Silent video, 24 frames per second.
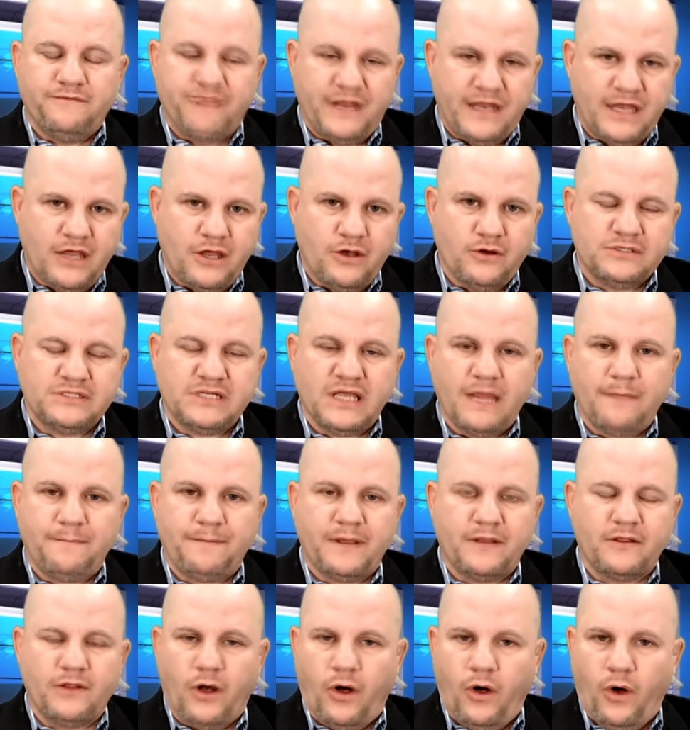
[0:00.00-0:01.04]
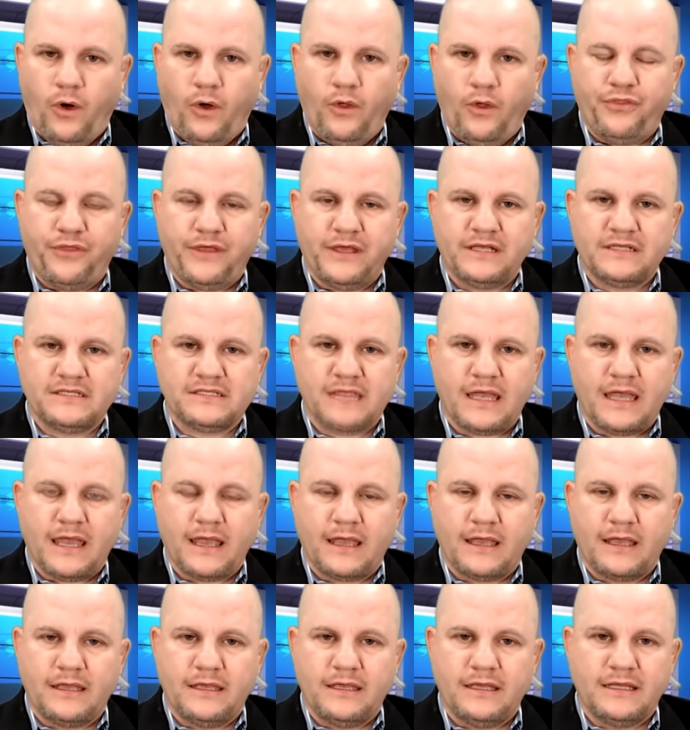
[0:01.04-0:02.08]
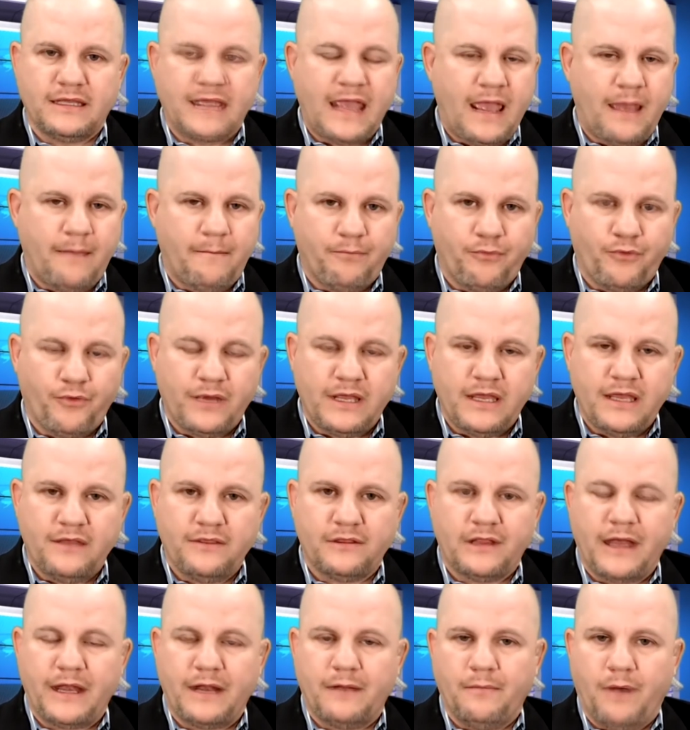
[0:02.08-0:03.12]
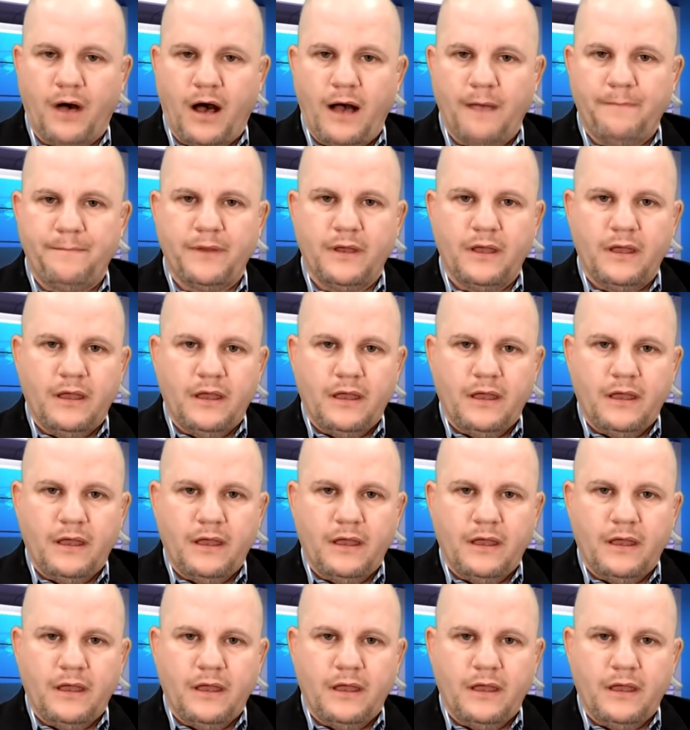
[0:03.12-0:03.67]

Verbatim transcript: videotaping the whole thing, saying he can't breathe, let him up.